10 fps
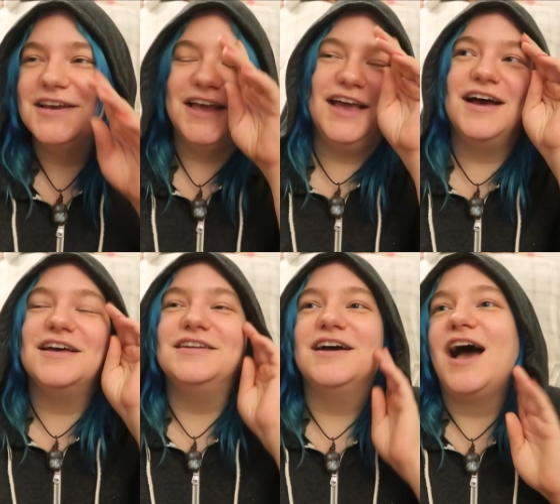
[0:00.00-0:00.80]

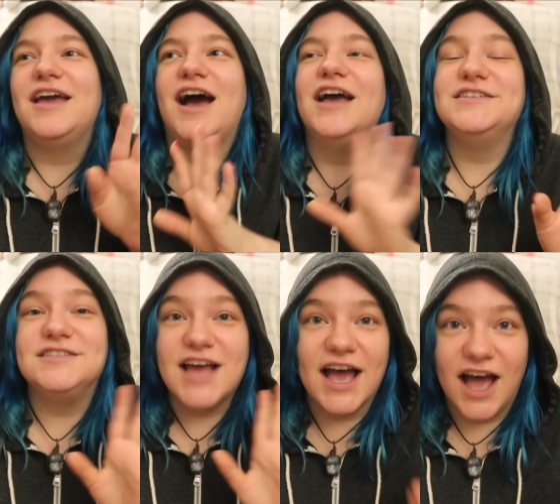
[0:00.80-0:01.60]
And I, I,
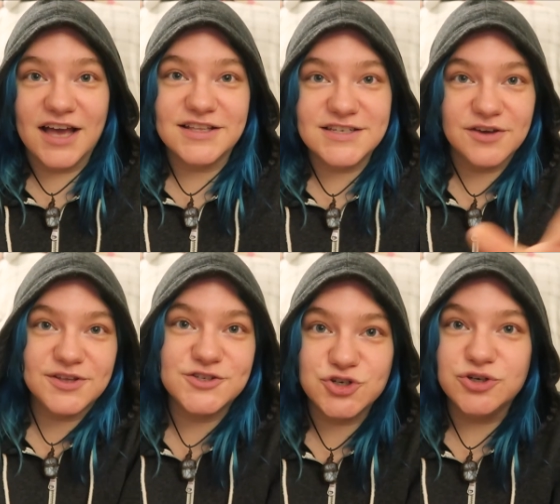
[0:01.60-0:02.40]
I highly doubt
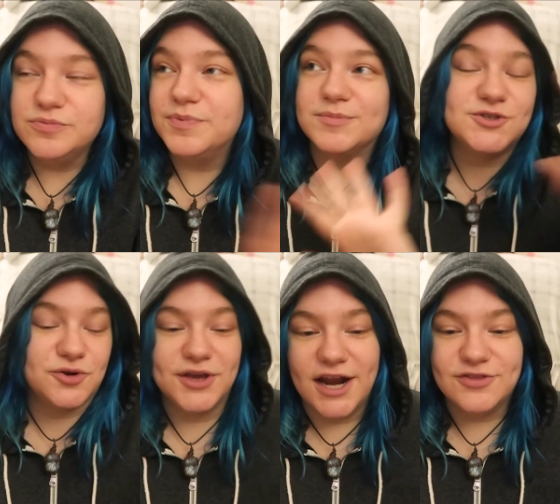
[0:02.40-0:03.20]
that's true, but I'm just
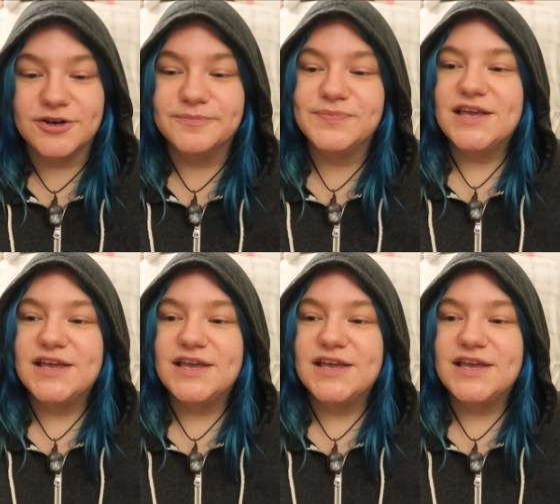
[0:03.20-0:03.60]
throwing it out there.